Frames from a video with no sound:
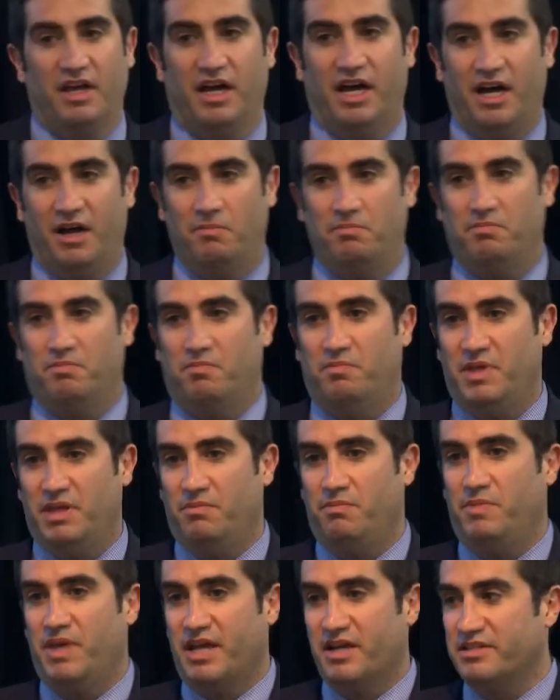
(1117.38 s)
Um, be,
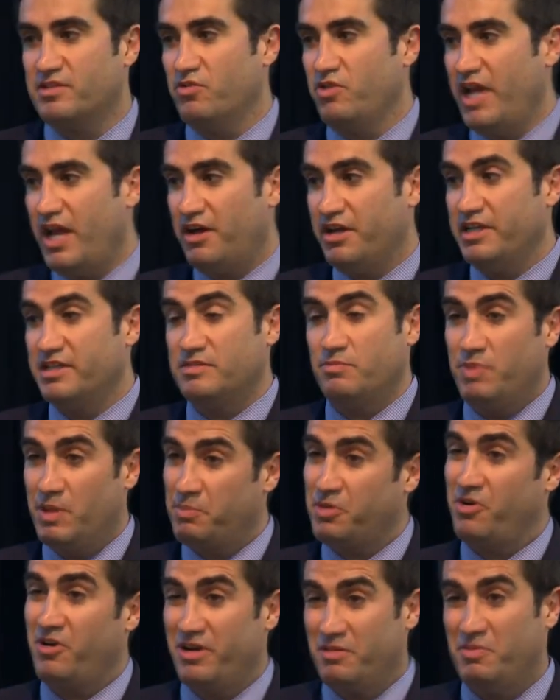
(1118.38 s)
because the reality is, and
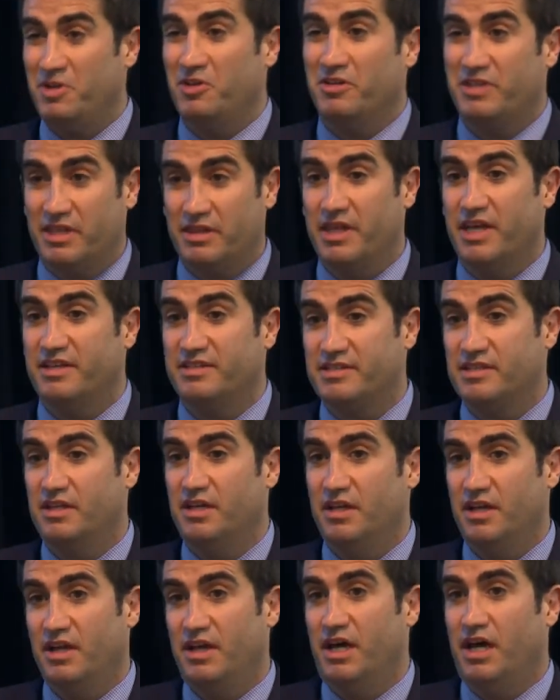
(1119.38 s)
people are already building this,
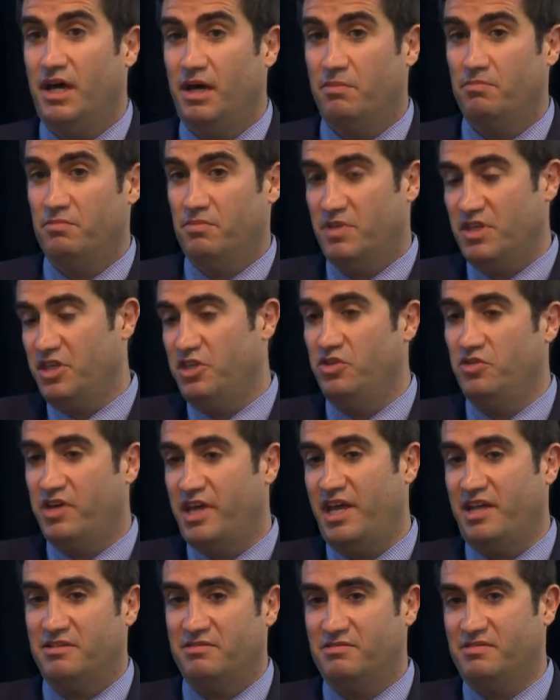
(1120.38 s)
um, you
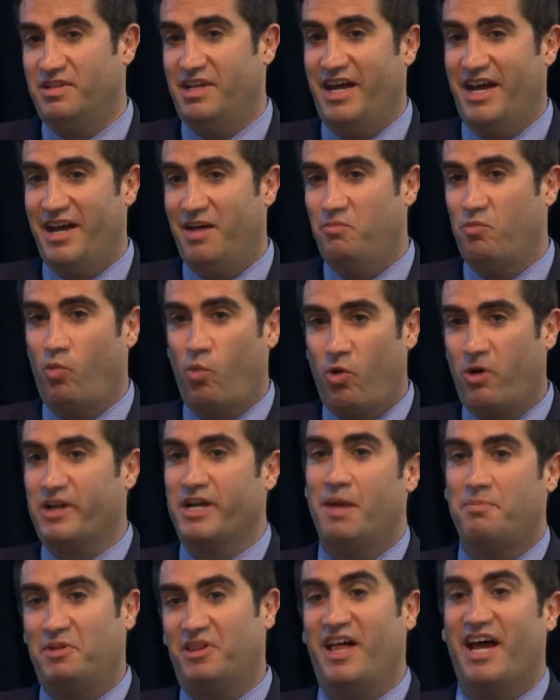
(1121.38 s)
can um, work
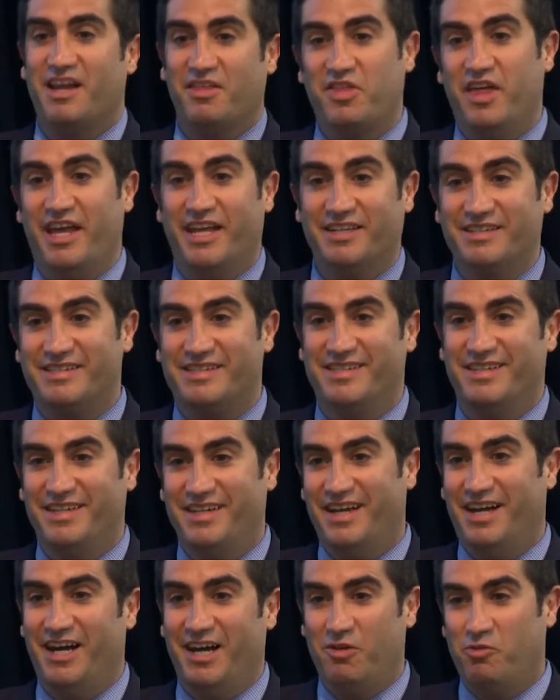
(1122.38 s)
up a lot of things
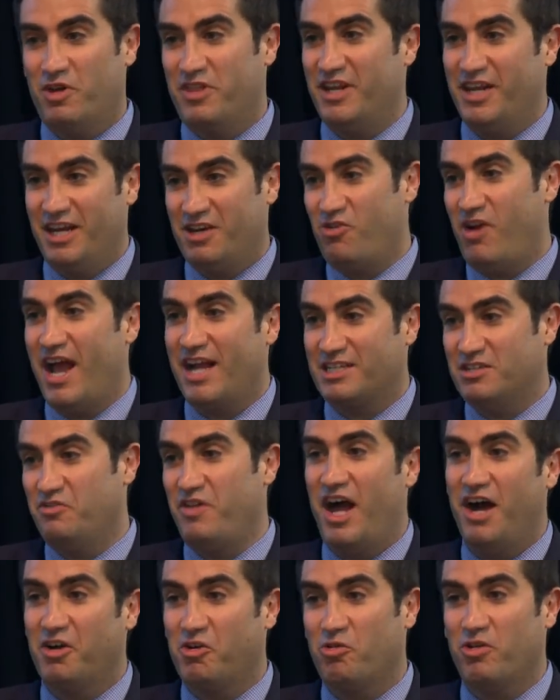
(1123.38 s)
uh, with an interactive
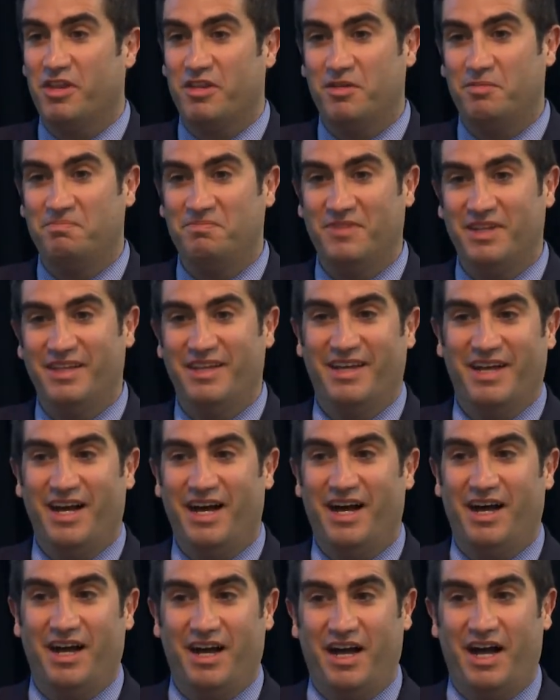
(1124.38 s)
algorithm
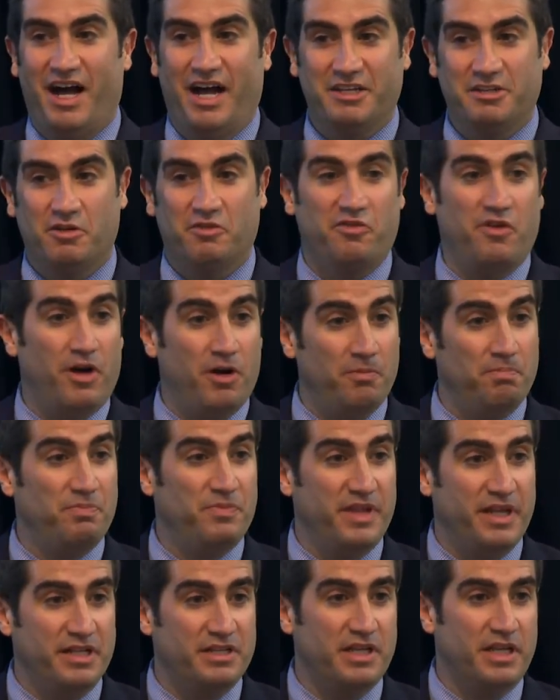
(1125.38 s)
uh, on your phone
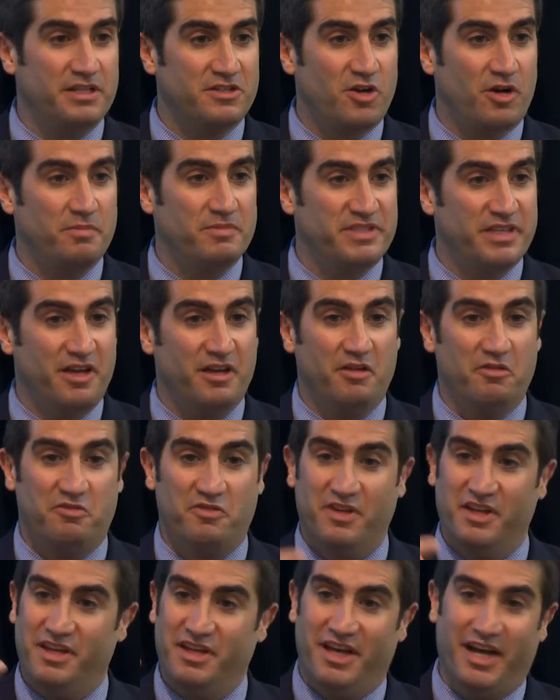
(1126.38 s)
in, in terms of
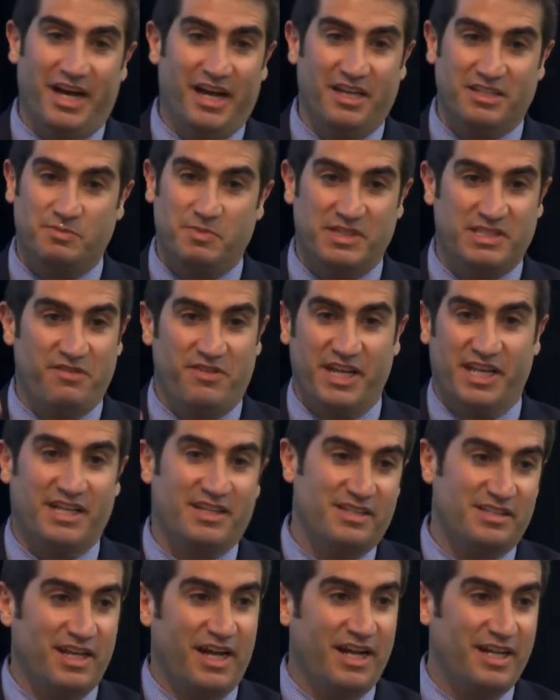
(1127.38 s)
uh, specific
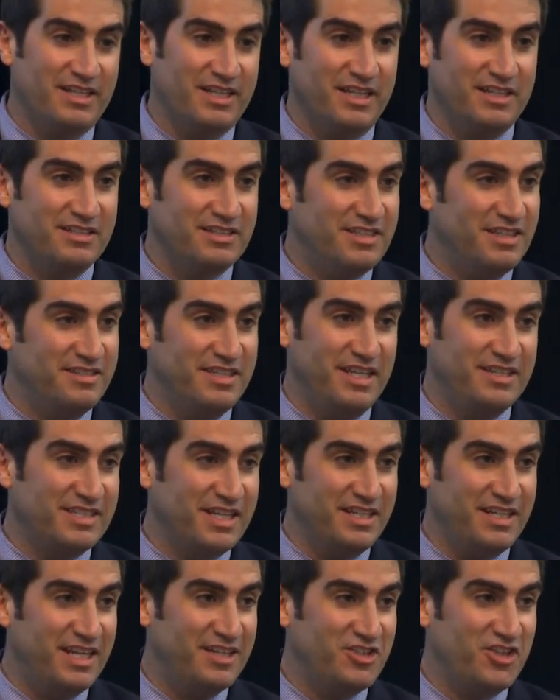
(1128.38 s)
uh, disease
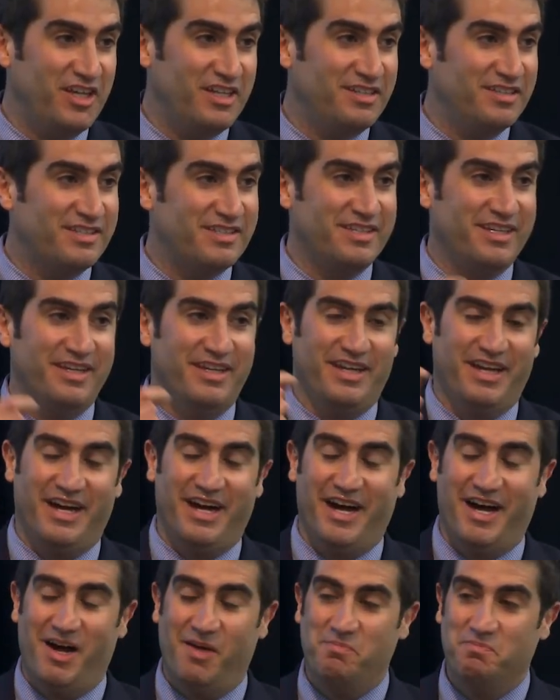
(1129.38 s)
conditions,
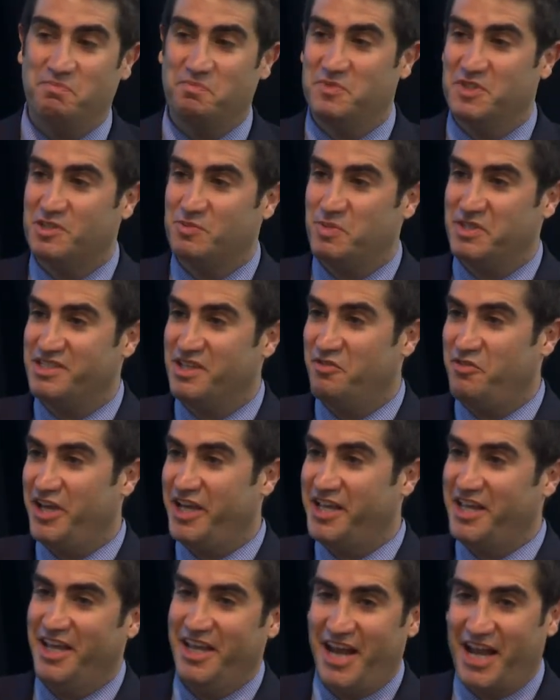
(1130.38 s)
um,
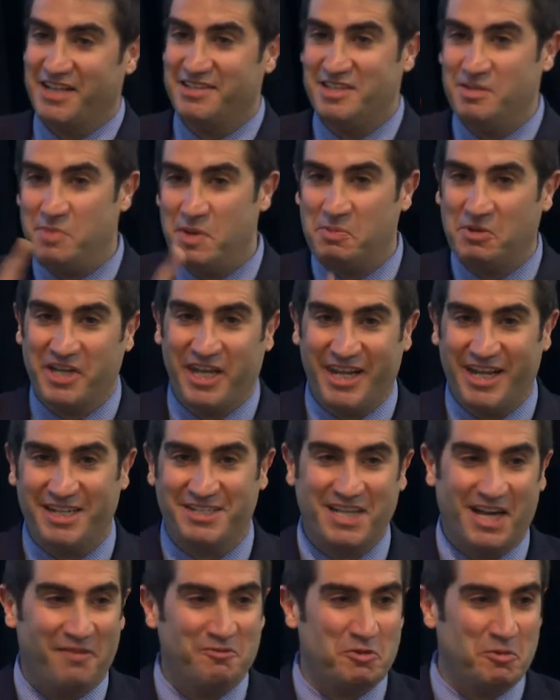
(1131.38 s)
specific, and I can see people getting
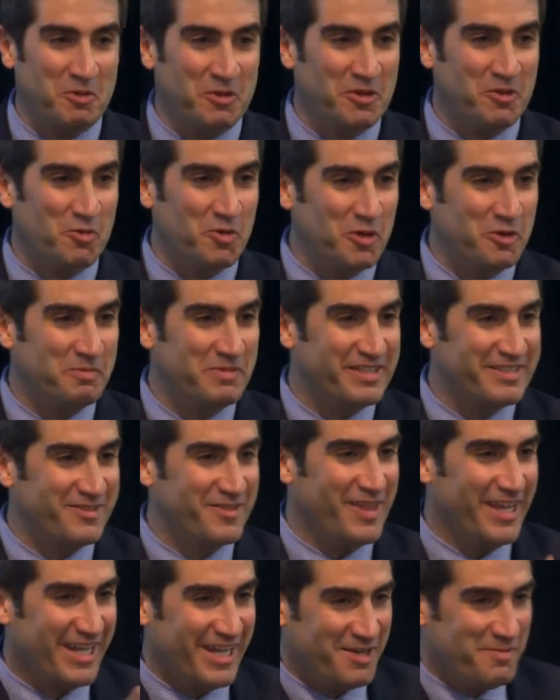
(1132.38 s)
uncomfortable in the room because they're
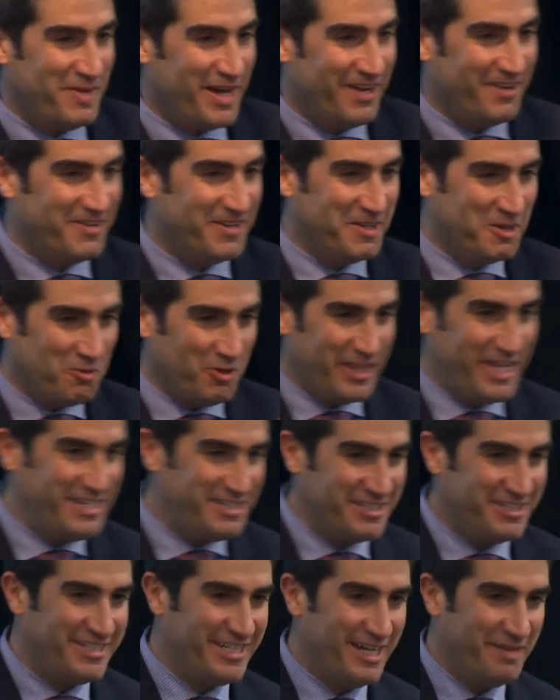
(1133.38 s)
thinking about
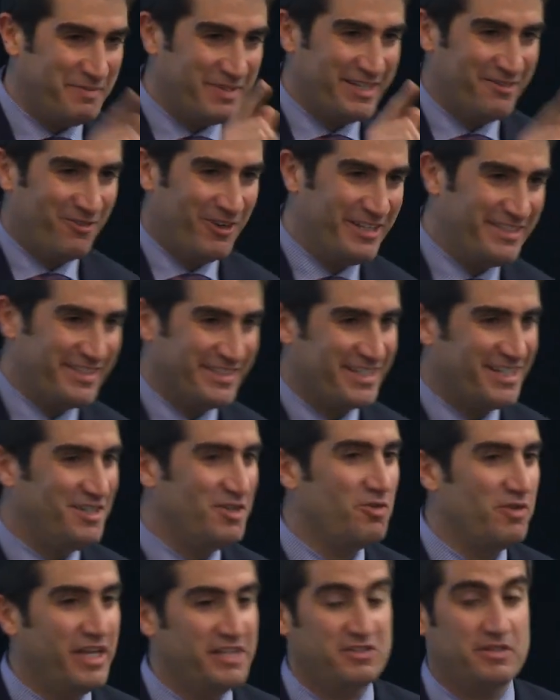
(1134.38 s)
relationships and what is this going
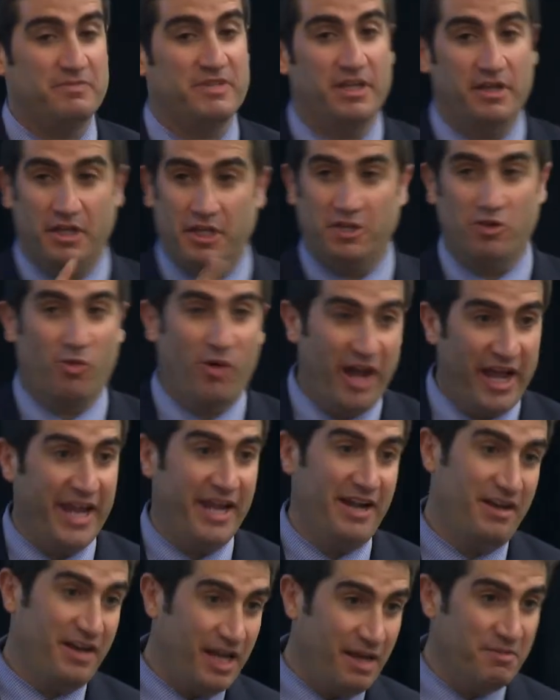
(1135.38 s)
to do relationships. You're
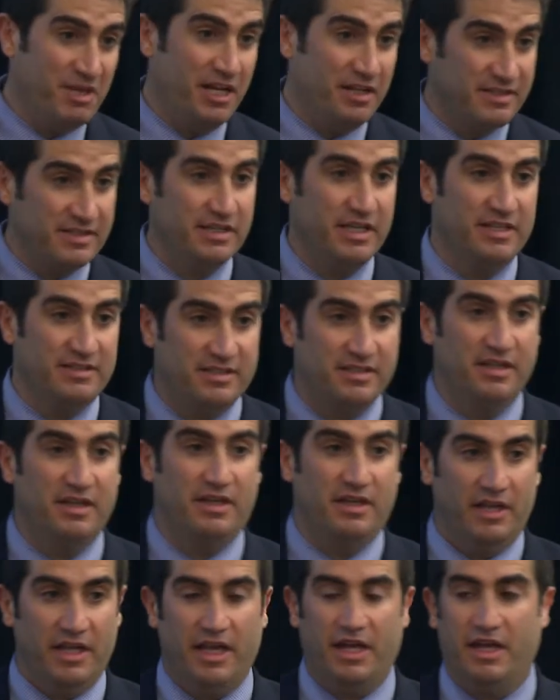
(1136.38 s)
right. I mean, it's, it's,
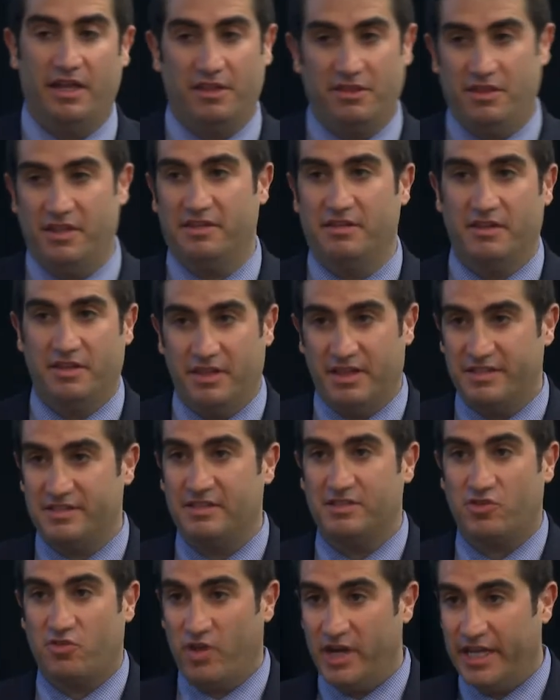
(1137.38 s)
uh, th this
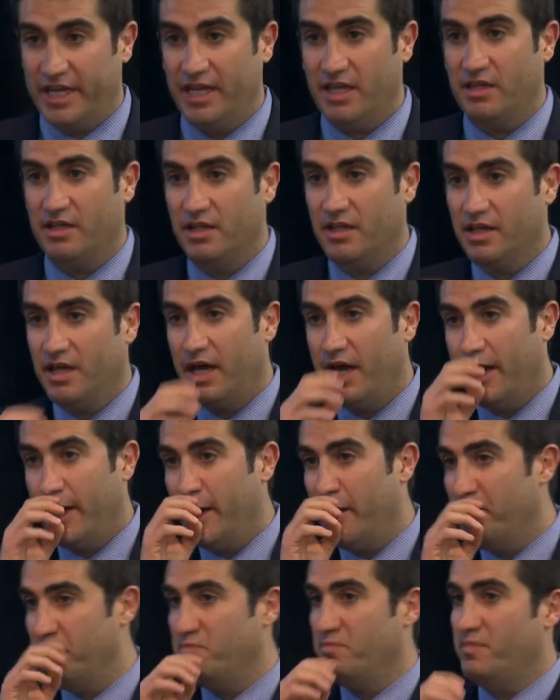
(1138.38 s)
is tricky.
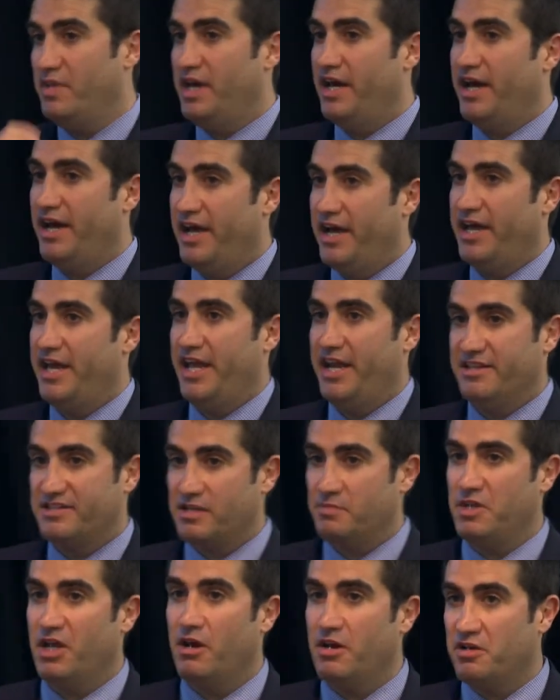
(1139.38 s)
Um, uh, and it's
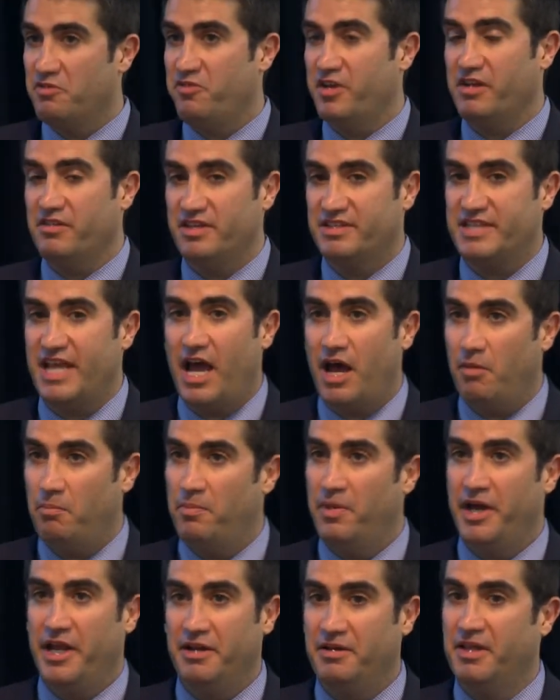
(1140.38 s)
going to be hard to figure this out,
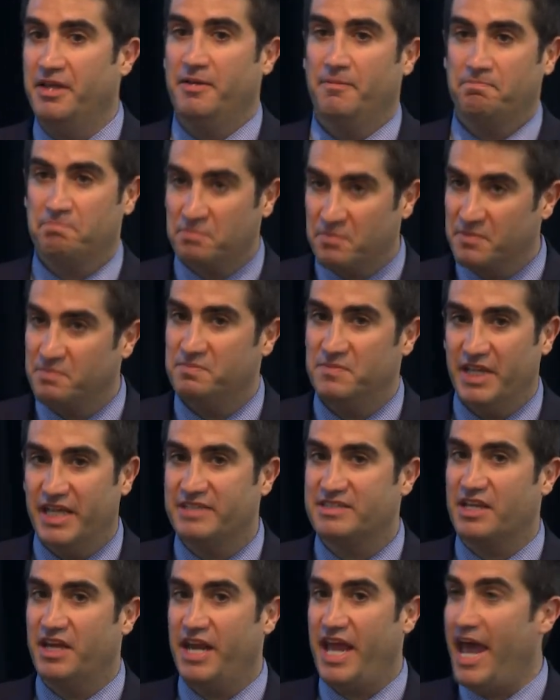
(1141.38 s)
but
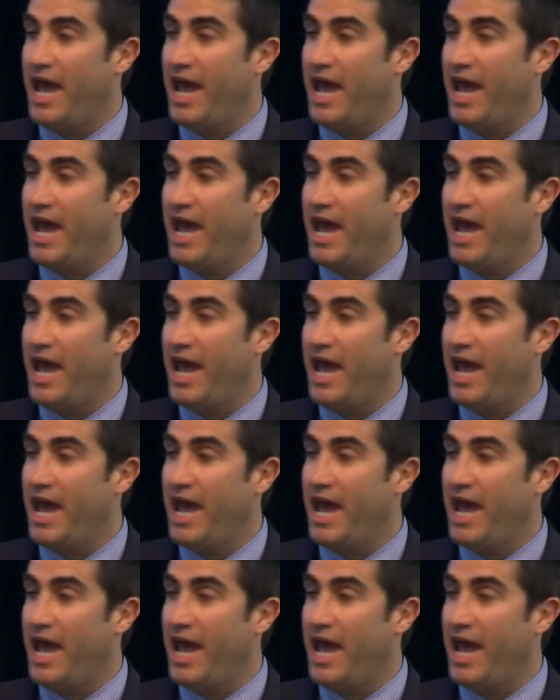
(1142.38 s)
it's going to